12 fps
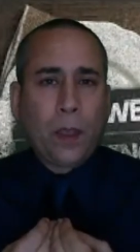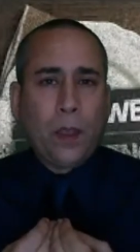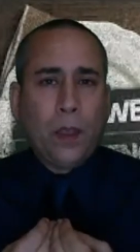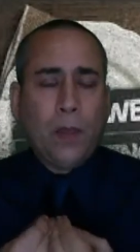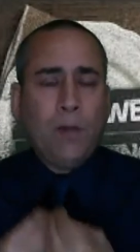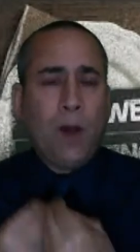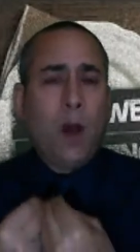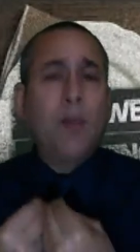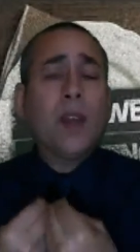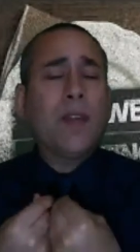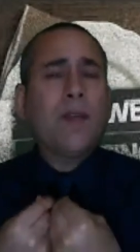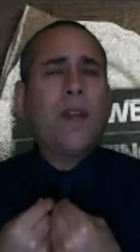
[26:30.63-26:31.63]

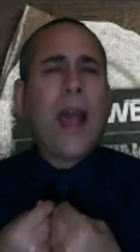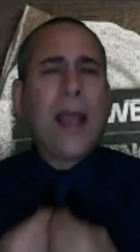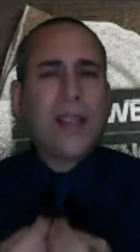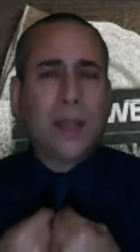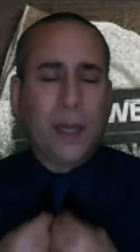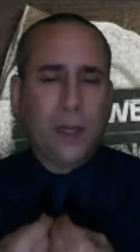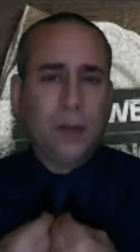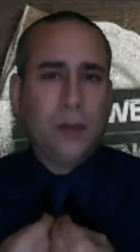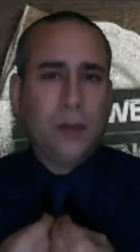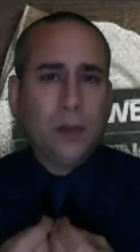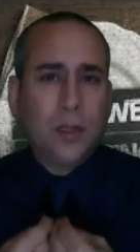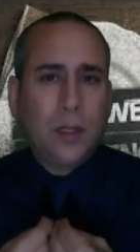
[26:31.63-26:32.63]
involving fasting.
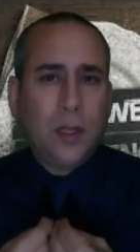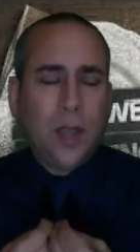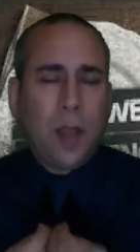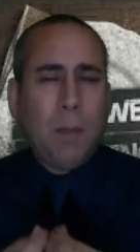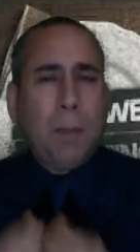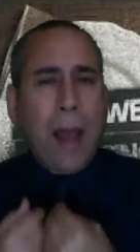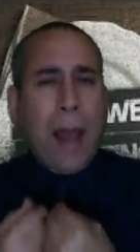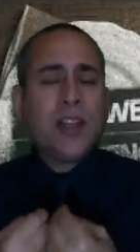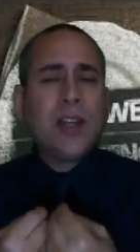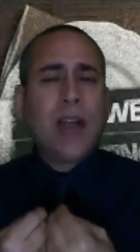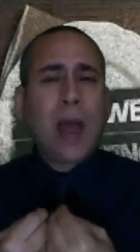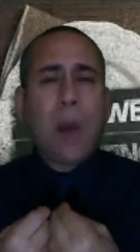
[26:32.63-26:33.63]

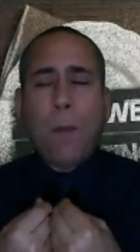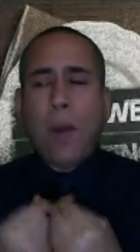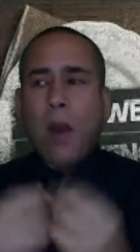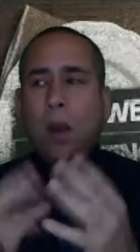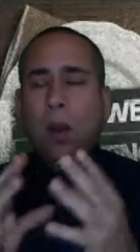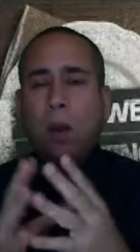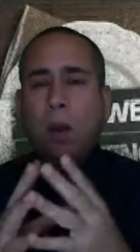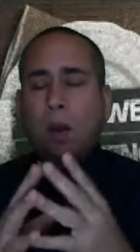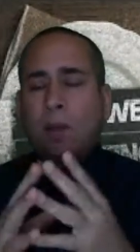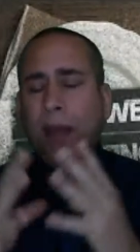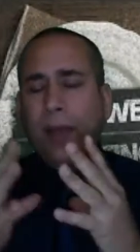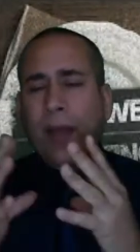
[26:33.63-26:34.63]
Imagine how
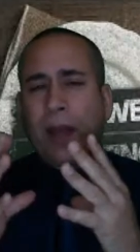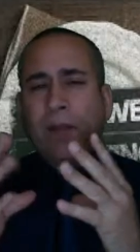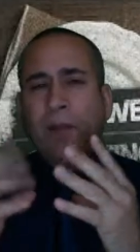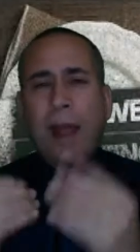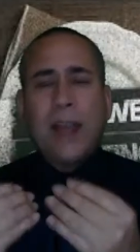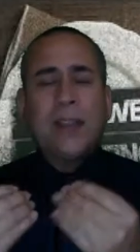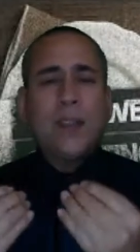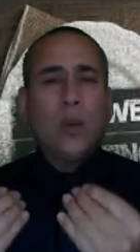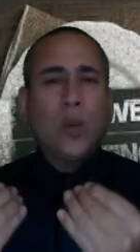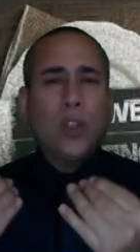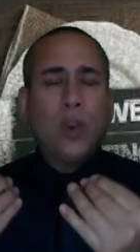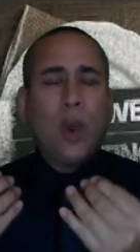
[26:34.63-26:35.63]
that, that fasting
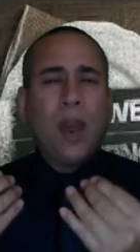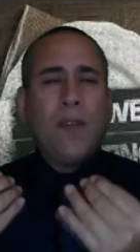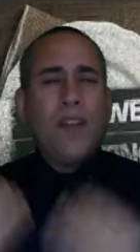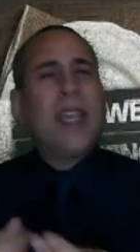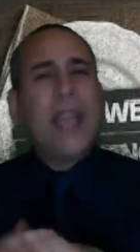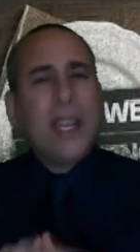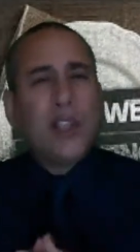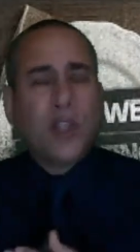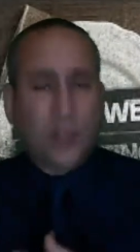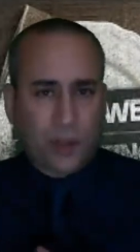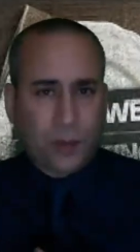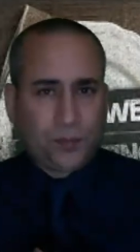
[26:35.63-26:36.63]
was so
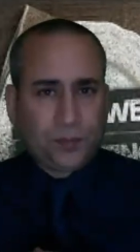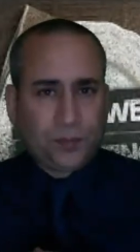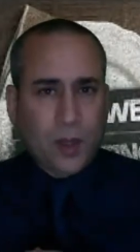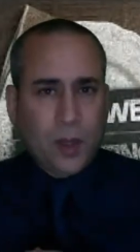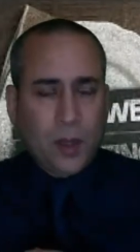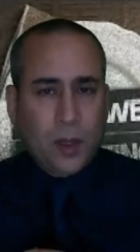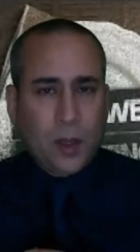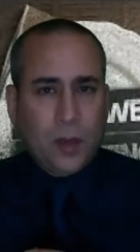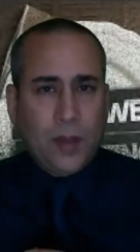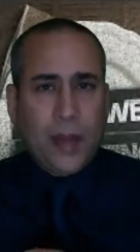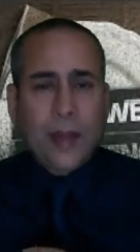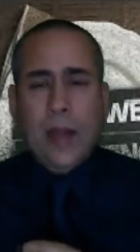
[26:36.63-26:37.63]
efficacious
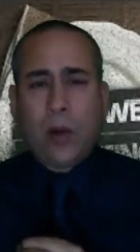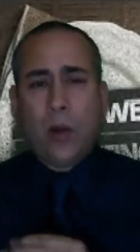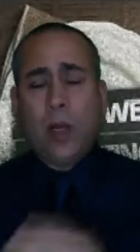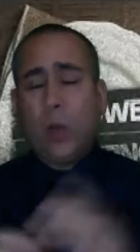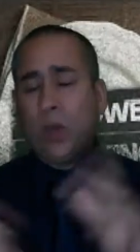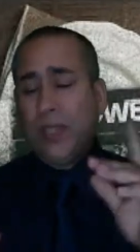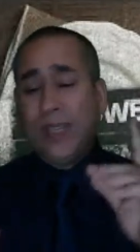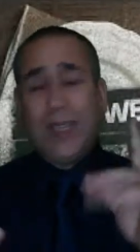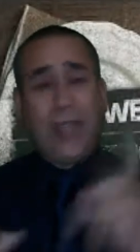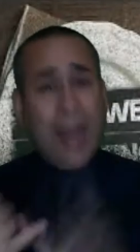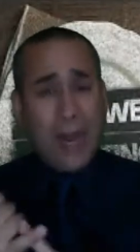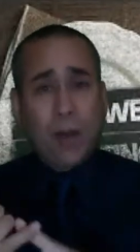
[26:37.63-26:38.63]
that not only was the
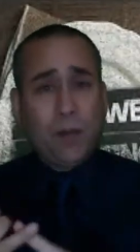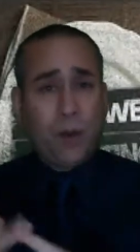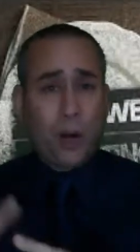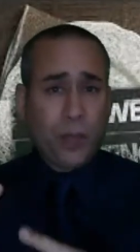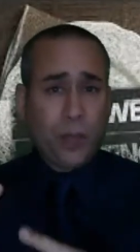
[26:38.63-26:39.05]
king converted,